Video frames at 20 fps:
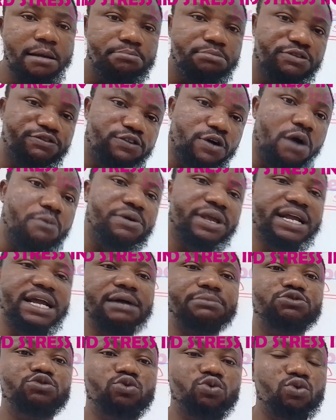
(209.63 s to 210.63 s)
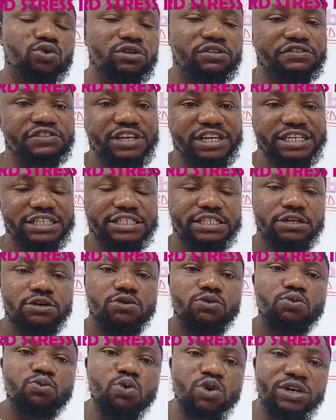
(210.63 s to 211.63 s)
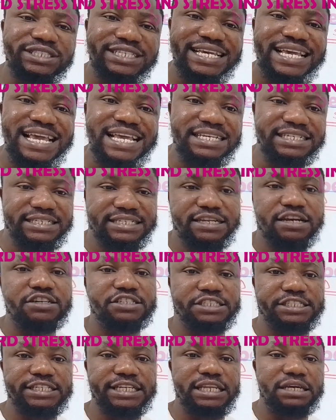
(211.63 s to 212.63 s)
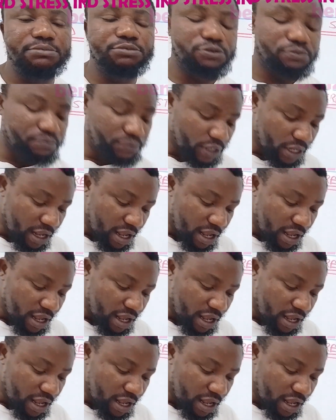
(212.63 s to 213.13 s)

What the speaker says: Before we come to all of this, what is a syllable?